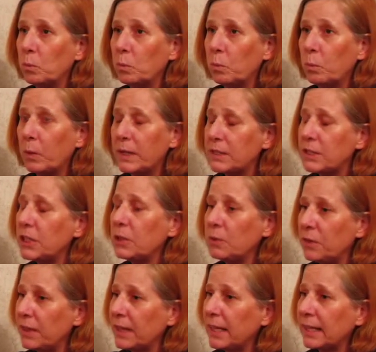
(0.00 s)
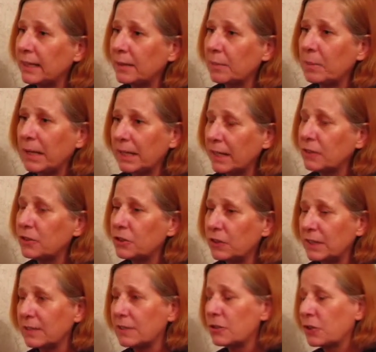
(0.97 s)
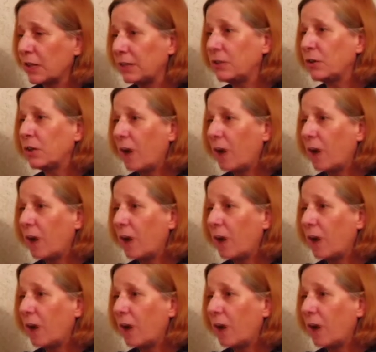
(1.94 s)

What do you think my country is trying to